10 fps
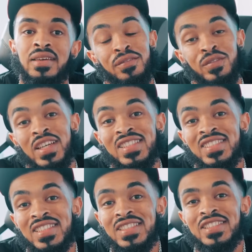In phase
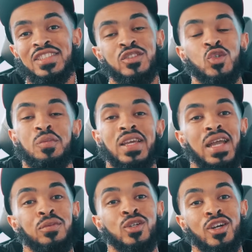6, you'll be
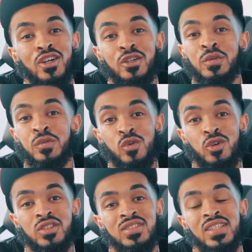able to earn
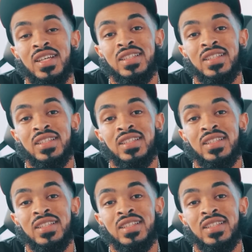rewards,